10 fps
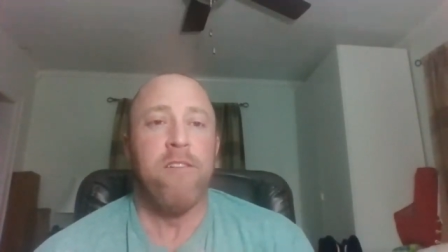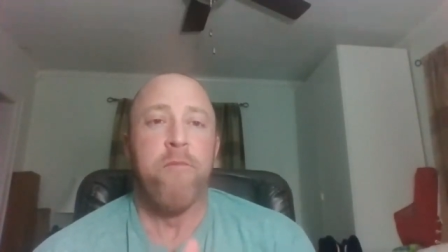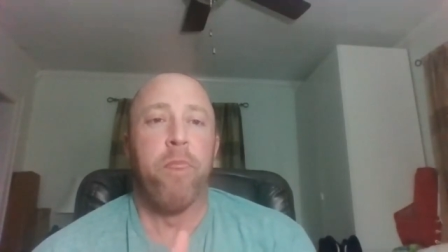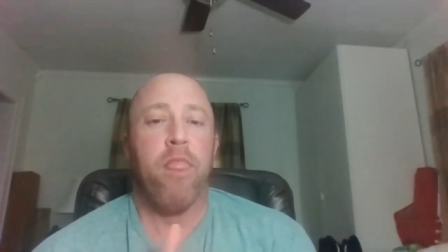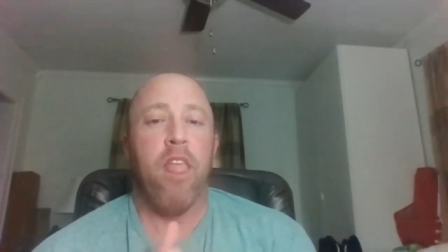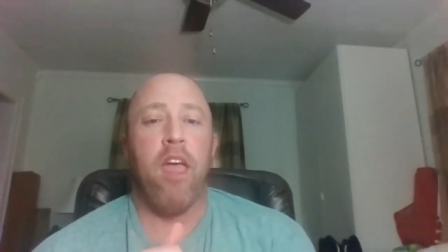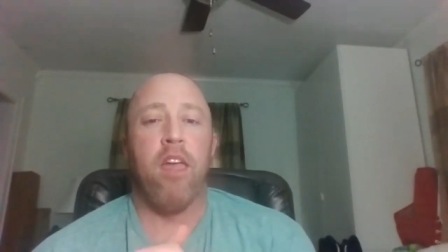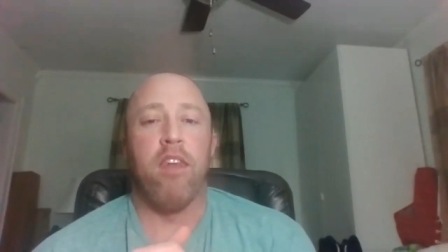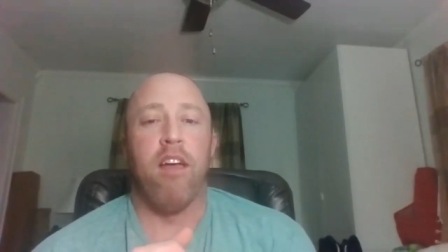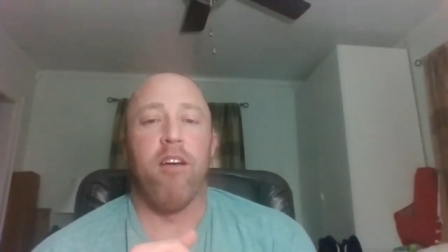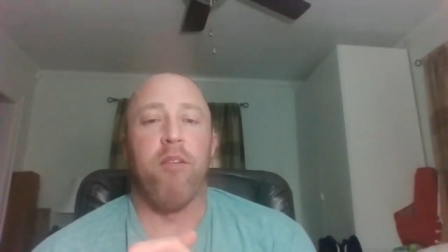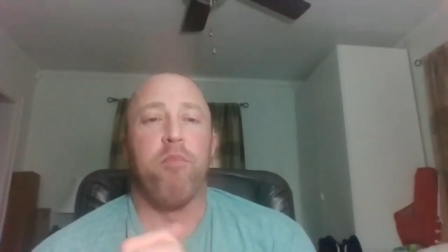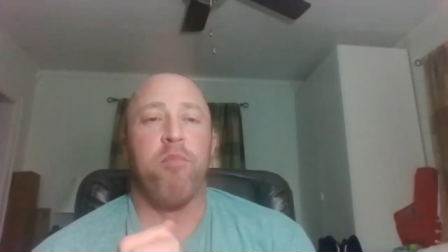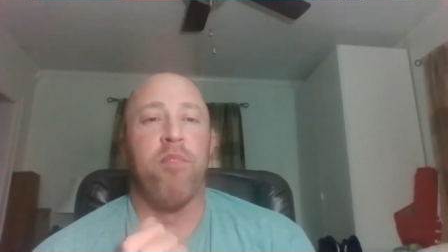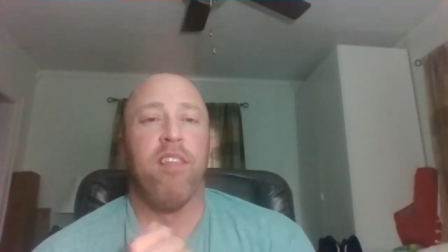And um,
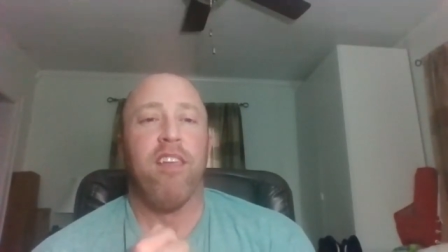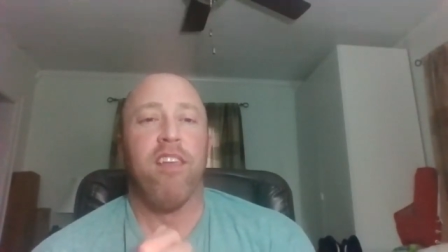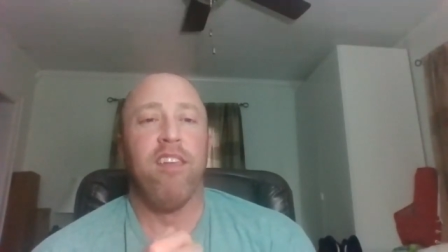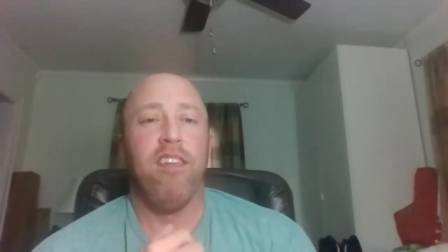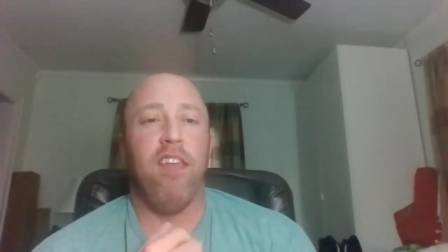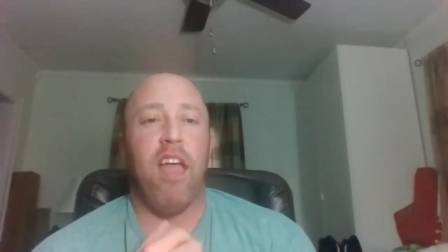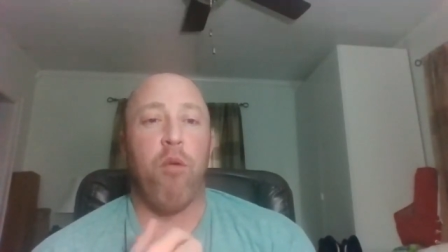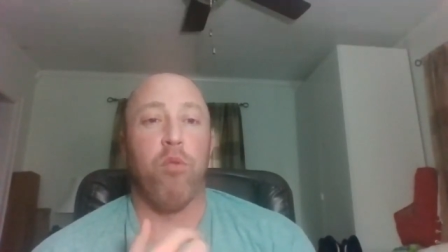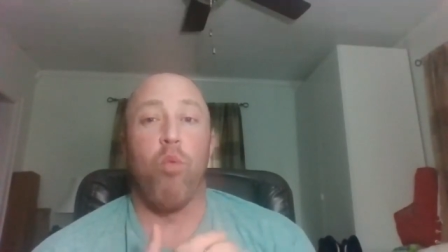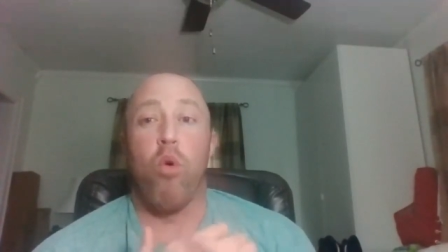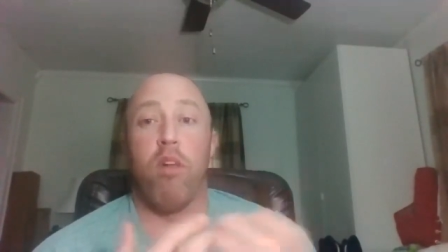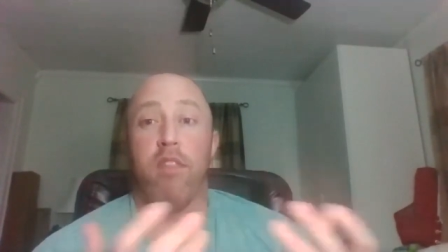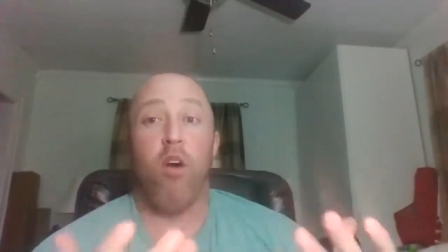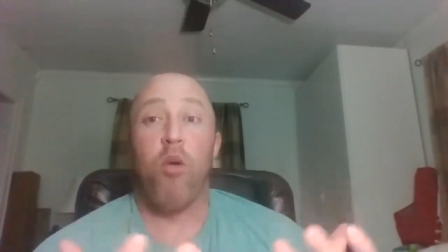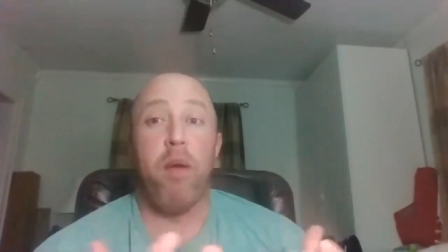I would want the
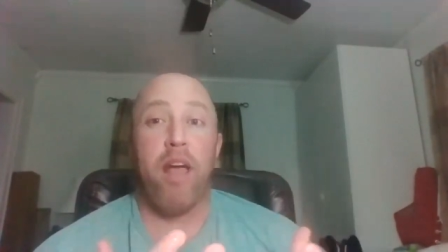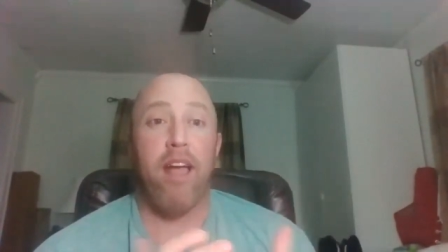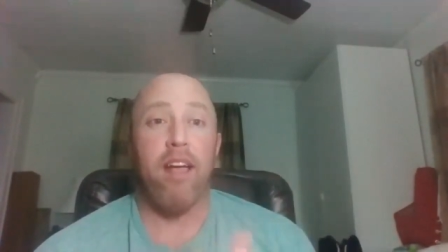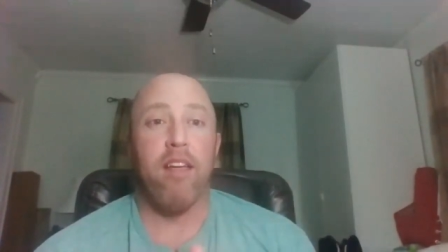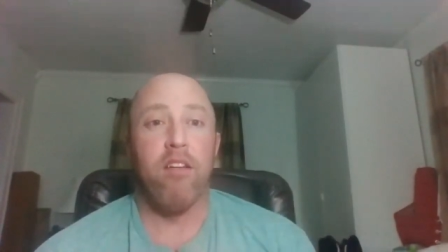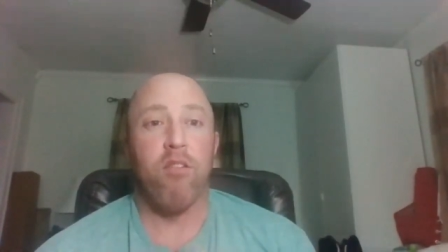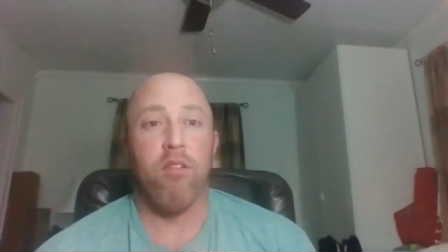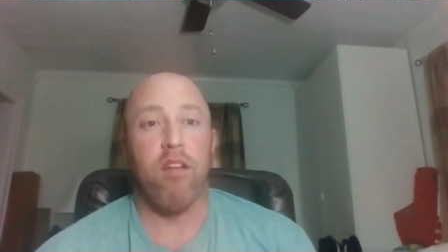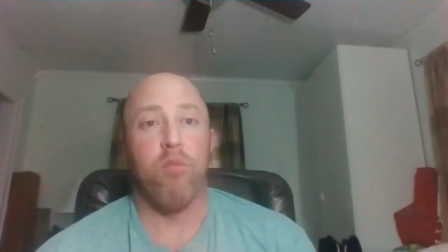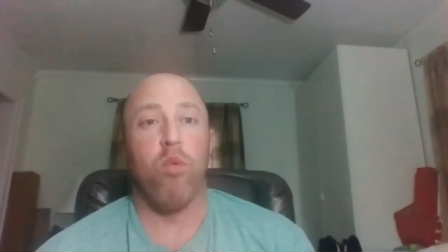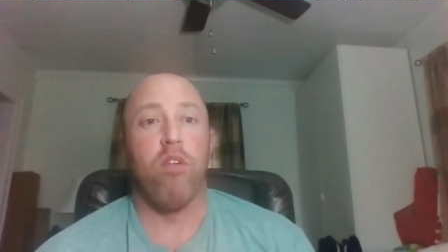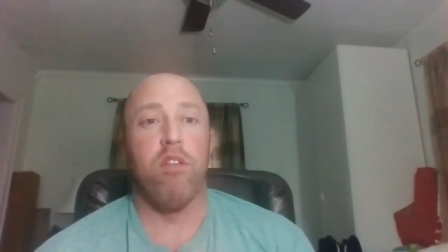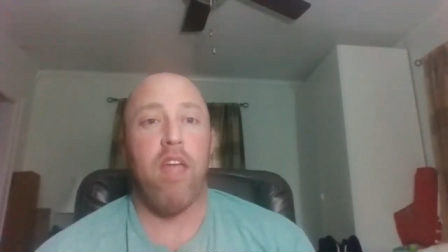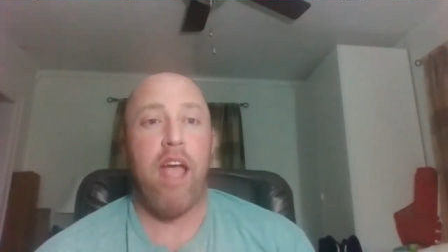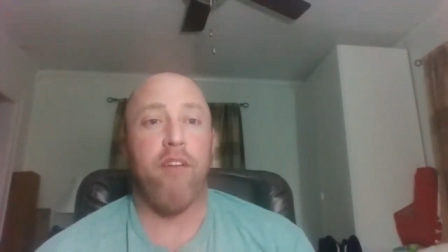whole bag, or I'd want
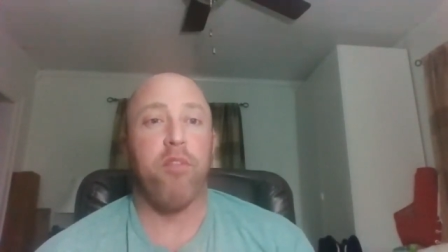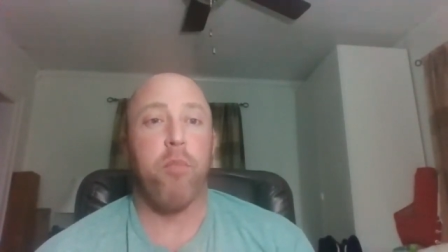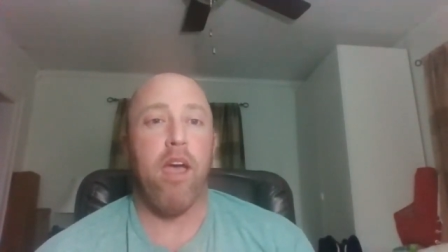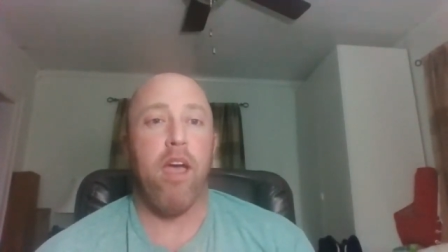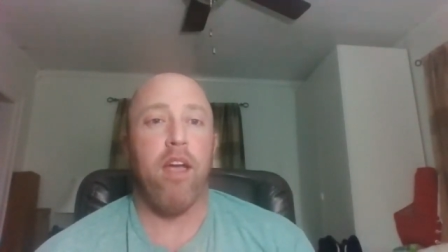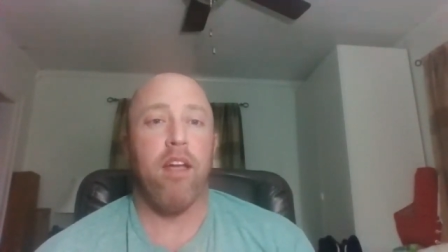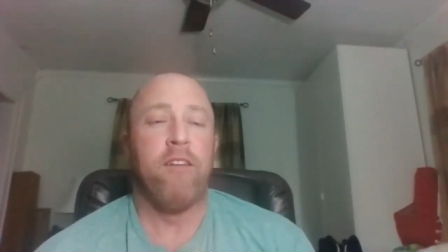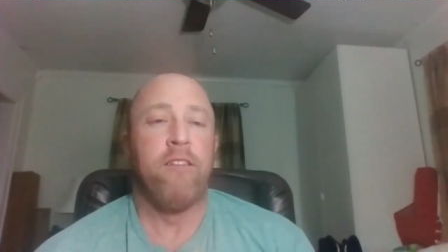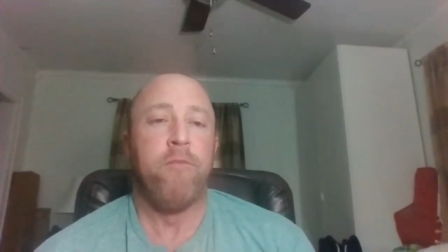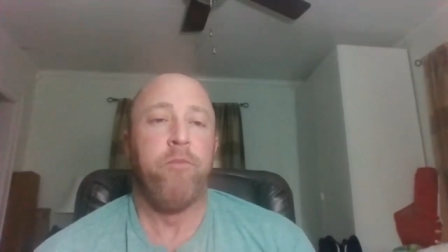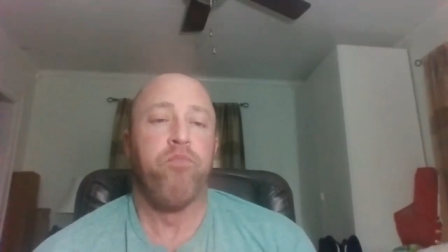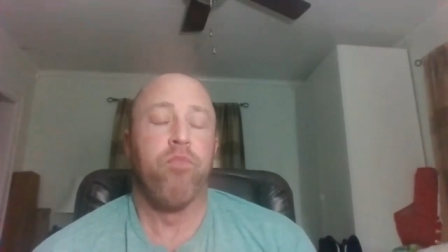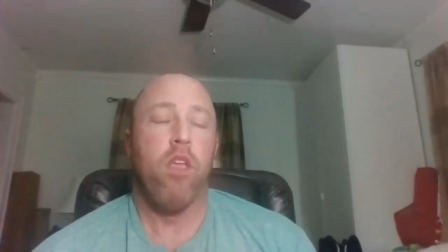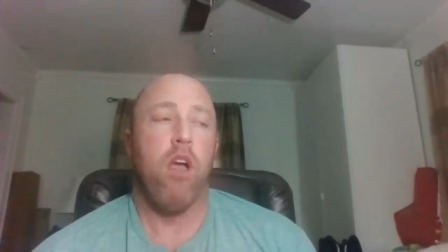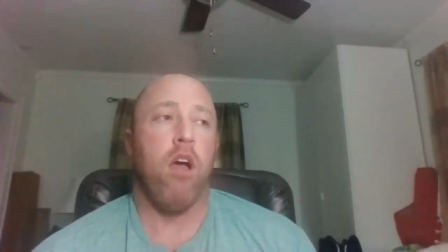half the bag.
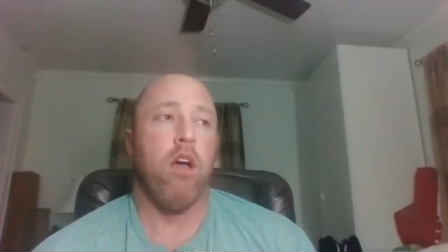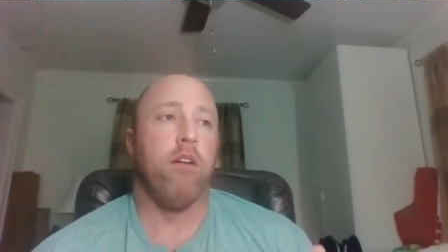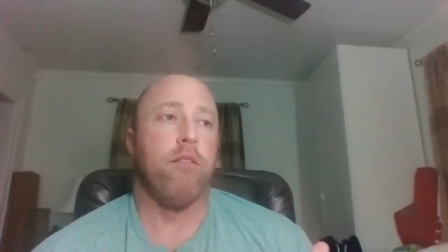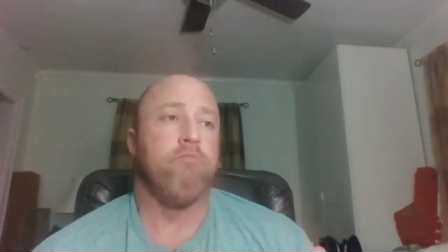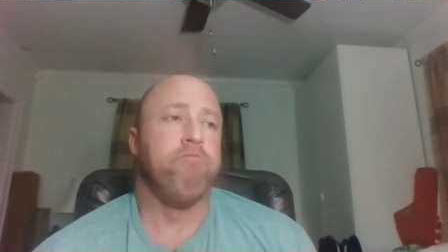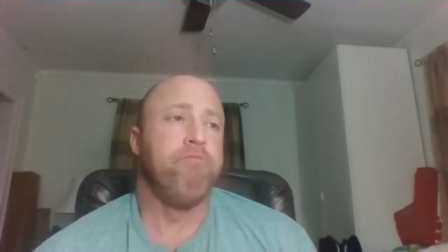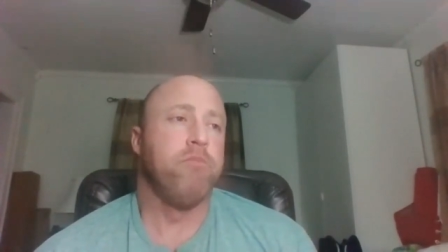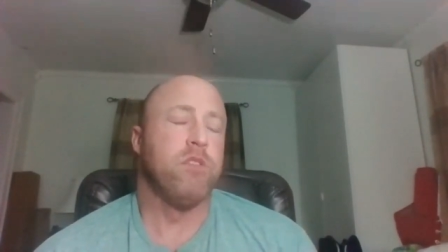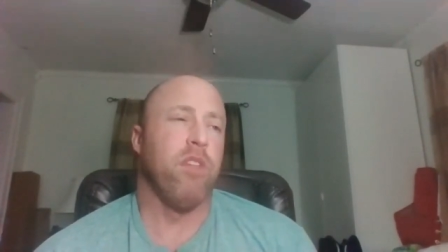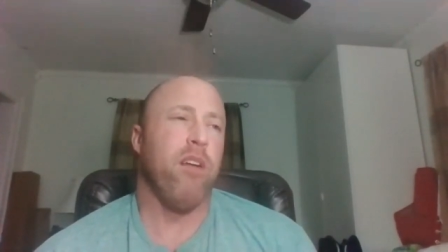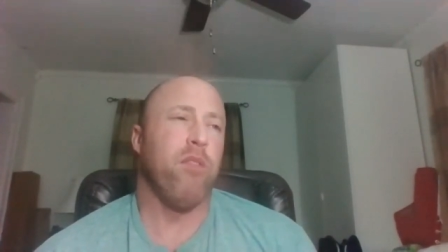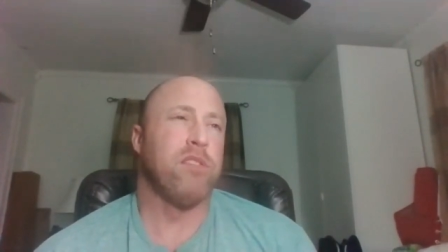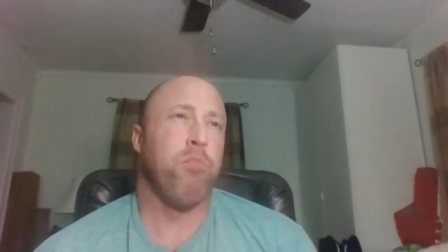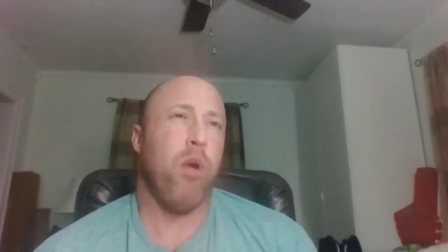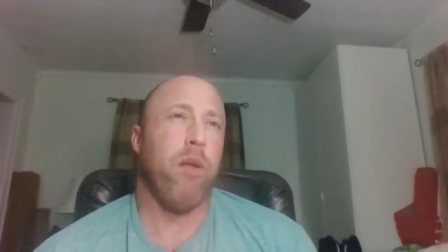Um, so that was
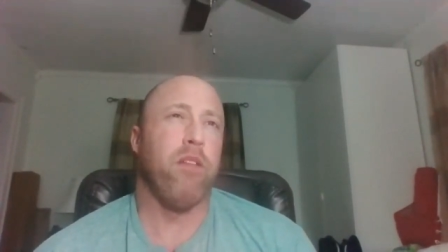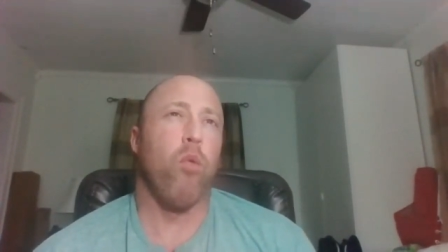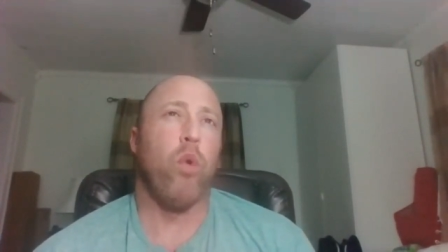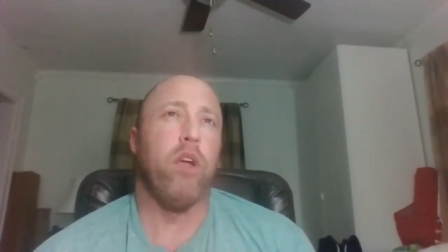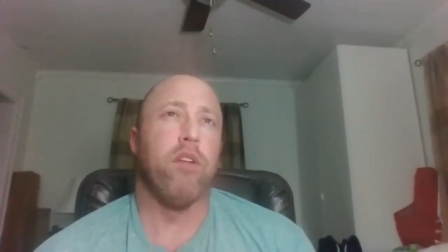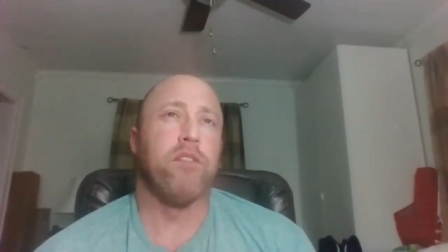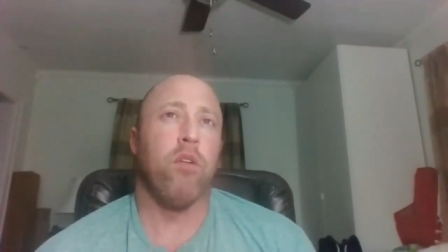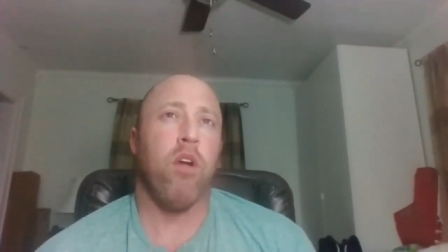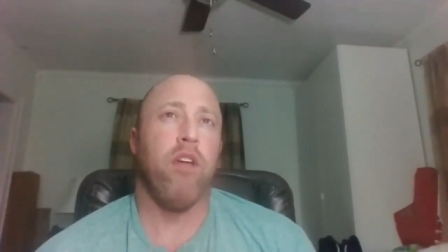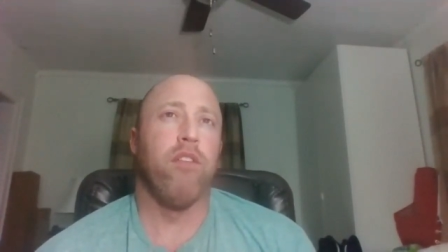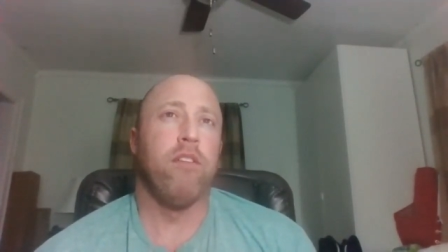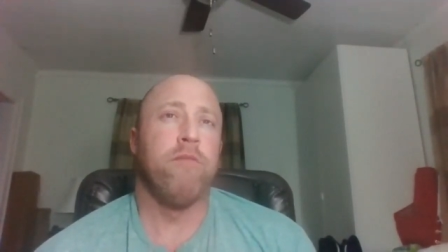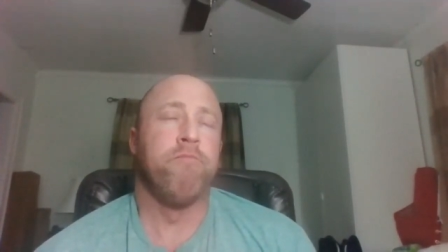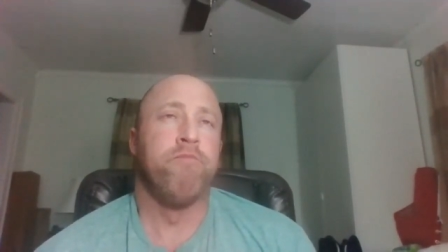probably the weirdest craving.